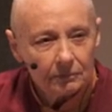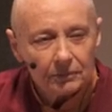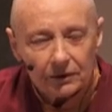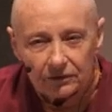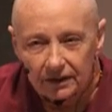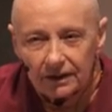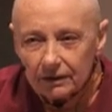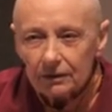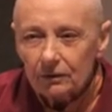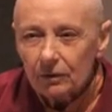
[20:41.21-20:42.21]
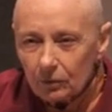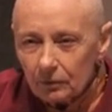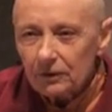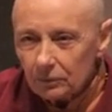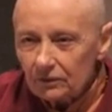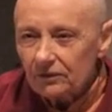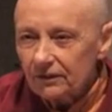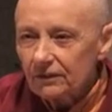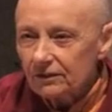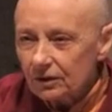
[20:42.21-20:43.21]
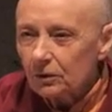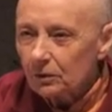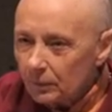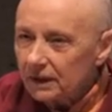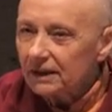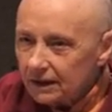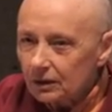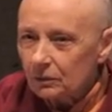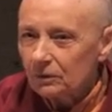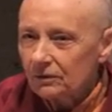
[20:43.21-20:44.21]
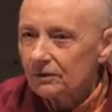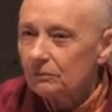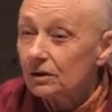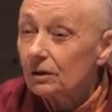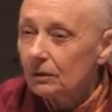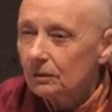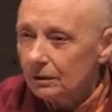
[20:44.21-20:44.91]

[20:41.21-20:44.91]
Because the ego always wants things to go the way the ego wants them to go.